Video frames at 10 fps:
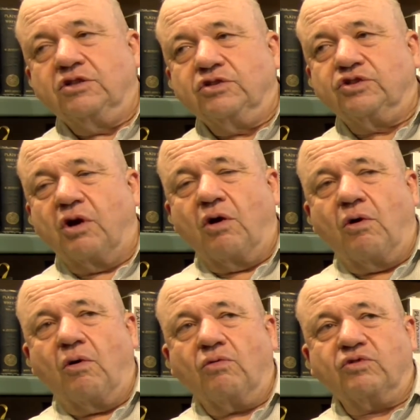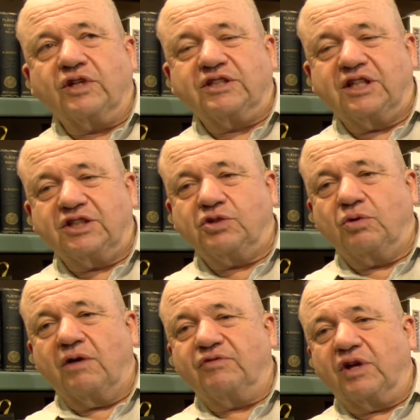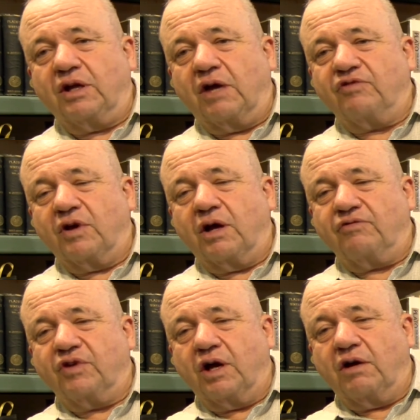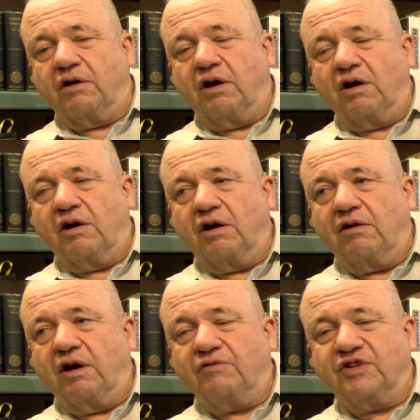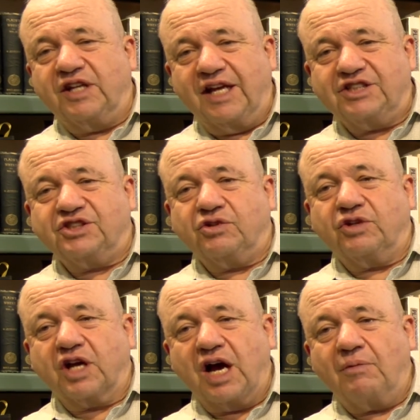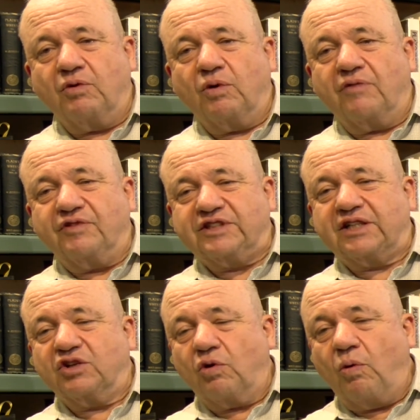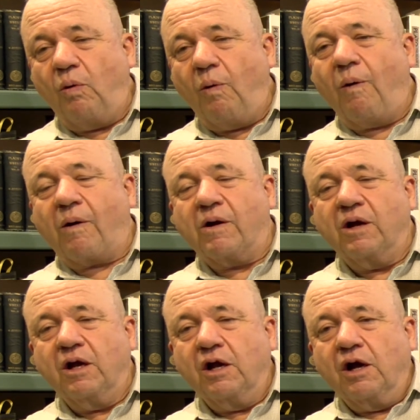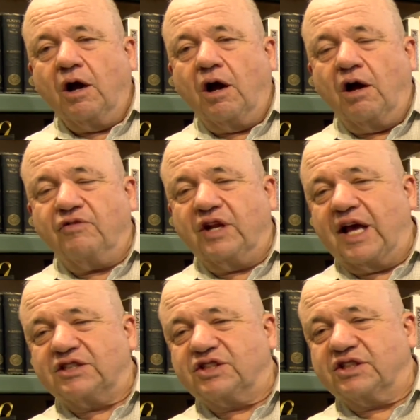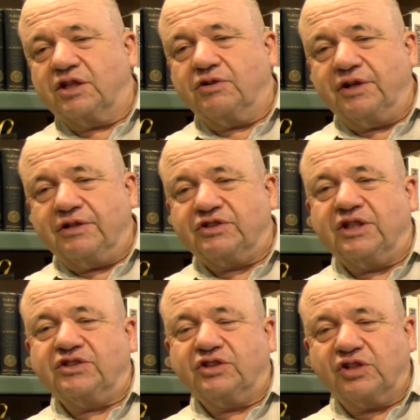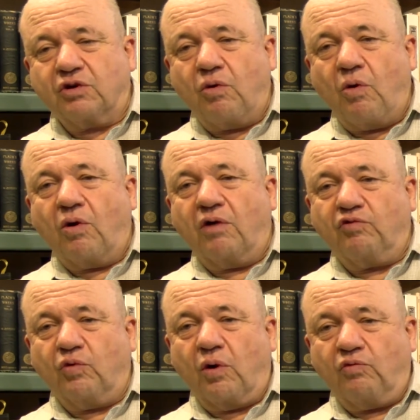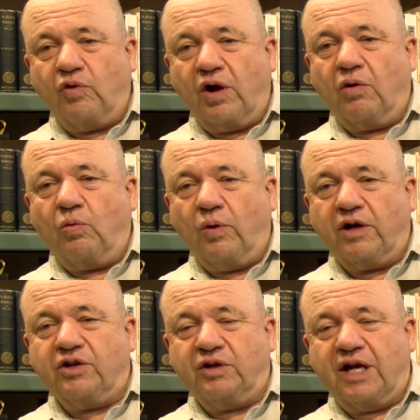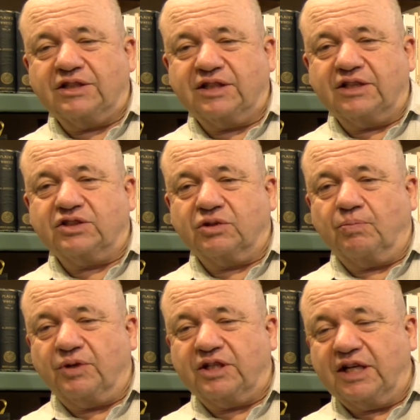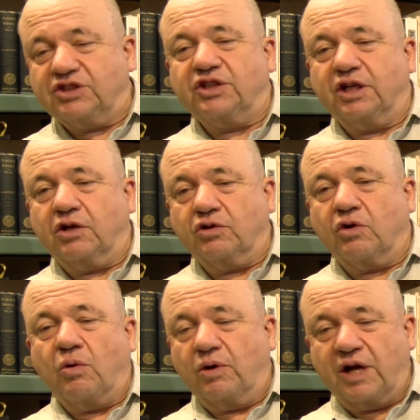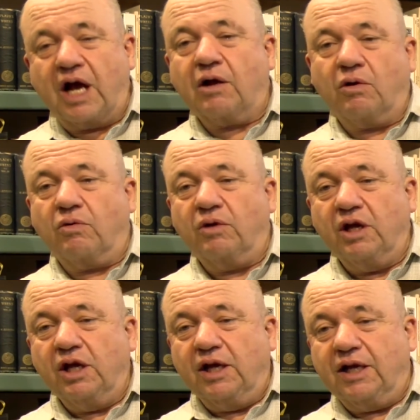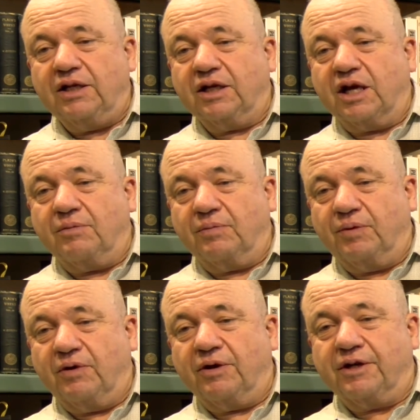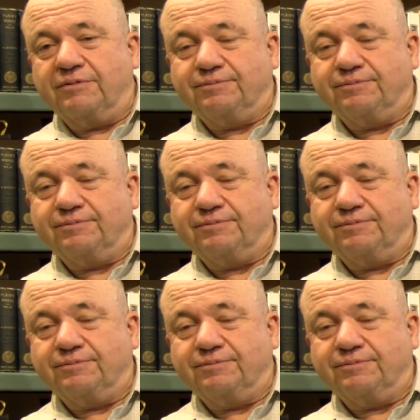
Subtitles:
So this issue of the nation or the Commonwealth is at the core of the last 600 years, and it's at the core of where the United States potentially could go or not go in the coming period.